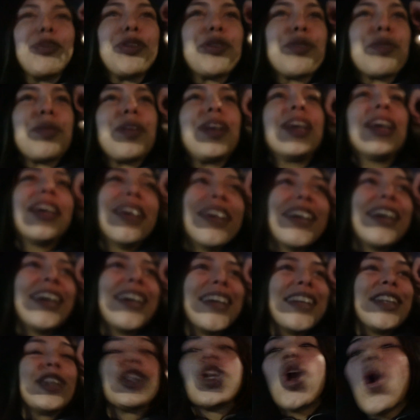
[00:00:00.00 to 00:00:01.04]
just playing.
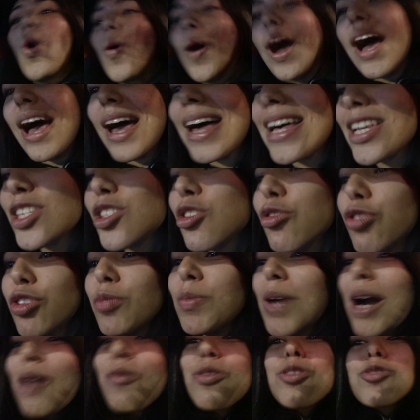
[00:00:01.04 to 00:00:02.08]
Throw ass, you feel
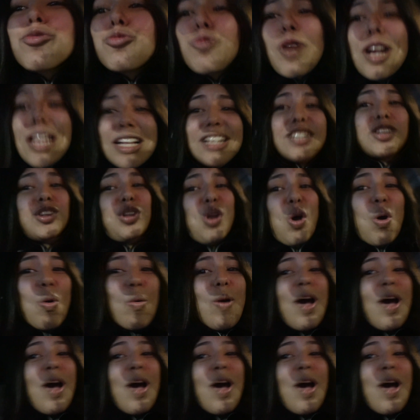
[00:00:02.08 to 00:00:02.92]
me? I was ready to throw